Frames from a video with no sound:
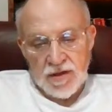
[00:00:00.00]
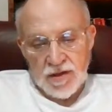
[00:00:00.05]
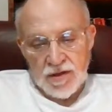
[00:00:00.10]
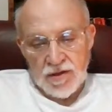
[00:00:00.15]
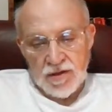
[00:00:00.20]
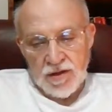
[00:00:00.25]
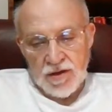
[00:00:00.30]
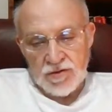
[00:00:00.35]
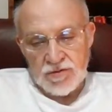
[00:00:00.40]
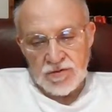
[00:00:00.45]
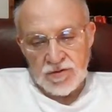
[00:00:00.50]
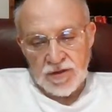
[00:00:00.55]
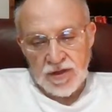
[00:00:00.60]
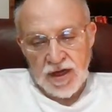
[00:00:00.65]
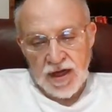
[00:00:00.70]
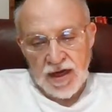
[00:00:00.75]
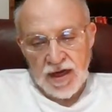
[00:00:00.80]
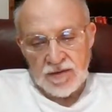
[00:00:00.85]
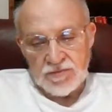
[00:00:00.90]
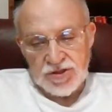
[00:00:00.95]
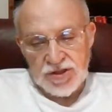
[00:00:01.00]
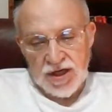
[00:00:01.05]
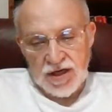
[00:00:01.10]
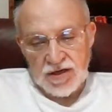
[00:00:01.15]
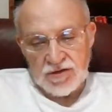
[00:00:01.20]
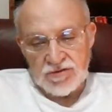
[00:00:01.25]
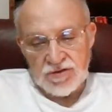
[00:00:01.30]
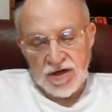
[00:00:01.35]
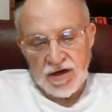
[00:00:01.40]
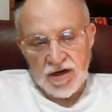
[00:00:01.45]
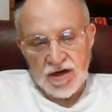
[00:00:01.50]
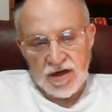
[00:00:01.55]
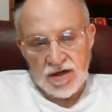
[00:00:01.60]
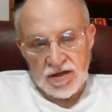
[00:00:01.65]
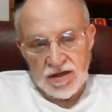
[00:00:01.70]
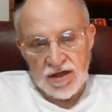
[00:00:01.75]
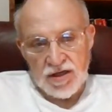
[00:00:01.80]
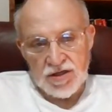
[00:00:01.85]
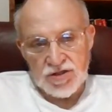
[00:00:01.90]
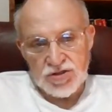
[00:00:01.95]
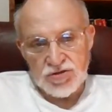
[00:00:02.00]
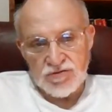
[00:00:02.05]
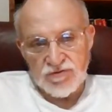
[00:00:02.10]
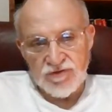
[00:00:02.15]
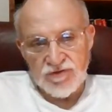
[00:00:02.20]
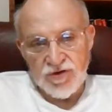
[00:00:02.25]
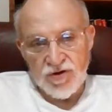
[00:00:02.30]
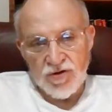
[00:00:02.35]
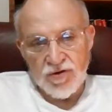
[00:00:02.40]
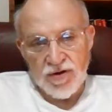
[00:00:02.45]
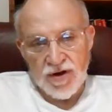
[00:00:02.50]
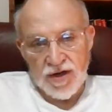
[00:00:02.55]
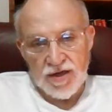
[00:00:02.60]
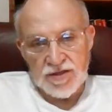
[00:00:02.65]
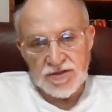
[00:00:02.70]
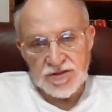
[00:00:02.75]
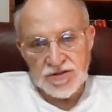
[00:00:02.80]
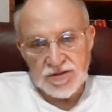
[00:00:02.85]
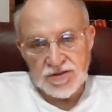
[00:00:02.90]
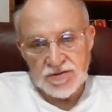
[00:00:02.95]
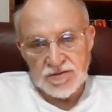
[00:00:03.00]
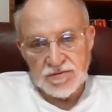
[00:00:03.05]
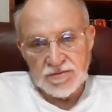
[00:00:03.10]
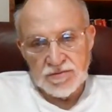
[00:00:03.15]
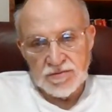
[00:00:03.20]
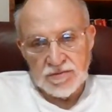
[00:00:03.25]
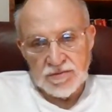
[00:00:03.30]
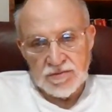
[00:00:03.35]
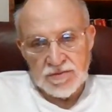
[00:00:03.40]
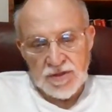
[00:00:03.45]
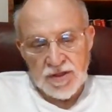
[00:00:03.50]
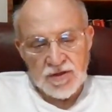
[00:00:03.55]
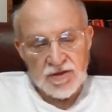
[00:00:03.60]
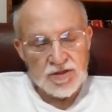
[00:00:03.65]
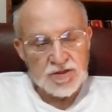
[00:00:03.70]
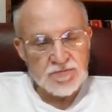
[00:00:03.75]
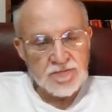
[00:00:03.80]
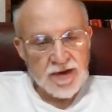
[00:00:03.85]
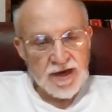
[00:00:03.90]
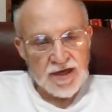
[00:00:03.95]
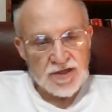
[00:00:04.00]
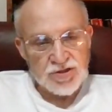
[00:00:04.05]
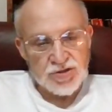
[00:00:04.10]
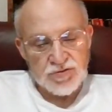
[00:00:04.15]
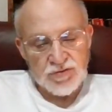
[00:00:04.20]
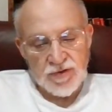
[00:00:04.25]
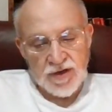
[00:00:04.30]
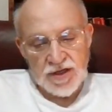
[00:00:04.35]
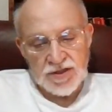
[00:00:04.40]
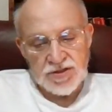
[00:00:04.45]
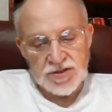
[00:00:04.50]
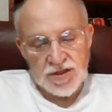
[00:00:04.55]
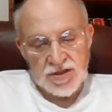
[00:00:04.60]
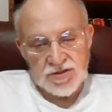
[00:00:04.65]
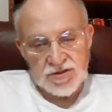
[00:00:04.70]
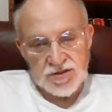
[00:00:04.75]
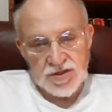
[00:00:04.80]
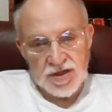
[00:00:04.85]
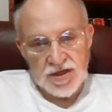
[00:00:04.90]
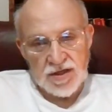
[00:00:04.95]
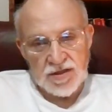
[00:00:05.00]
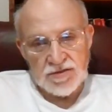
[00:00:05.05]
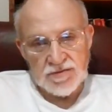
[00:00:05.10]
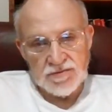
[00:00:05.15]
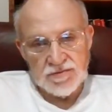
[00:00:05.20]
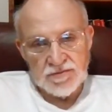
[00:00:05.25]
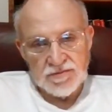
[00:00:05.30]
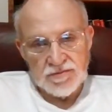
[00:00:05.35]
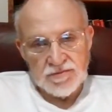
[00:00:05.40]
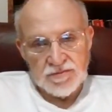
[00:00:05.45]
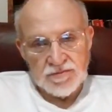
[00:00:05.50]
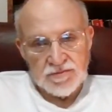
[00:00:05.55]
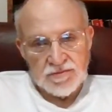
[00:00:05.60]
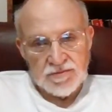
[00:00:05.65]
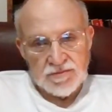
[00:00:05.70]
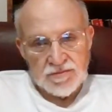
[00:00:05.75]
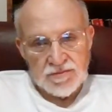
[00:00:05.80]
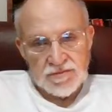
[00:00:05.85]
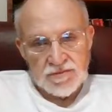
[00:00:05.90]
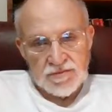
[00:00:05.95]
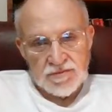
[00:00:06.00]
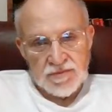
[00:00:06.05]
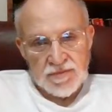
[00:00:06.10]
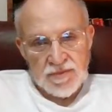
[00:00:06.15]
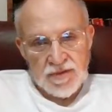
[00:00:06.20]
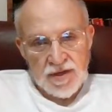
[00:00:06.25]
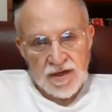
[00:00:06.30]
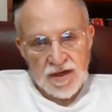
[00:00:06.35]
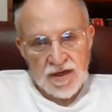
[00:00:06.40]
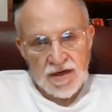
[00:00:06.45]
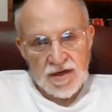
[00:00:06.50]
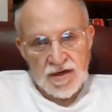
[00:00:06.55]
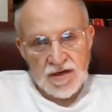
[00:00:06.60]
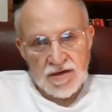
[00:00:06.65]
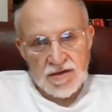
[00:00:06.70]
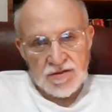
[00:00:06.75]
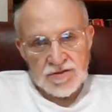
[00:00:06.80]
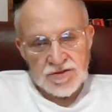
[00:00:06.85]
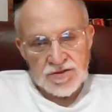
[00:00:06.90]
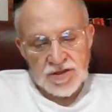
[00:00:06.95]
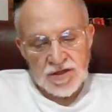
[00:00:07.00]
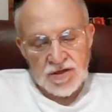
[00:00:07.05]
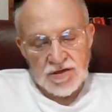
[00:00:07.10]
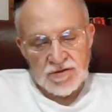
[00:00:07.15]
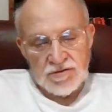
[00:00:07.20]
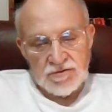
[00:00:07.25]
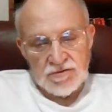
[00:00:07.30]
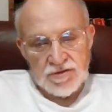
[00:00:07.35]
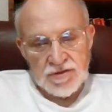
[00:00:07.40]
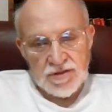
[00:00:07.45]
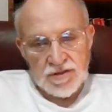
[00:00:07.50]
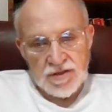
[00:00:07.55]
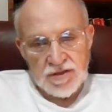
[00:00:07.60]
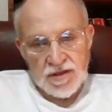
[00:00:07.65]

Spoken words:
local camp secretary, Liz Flores, who has passed away since then. And I also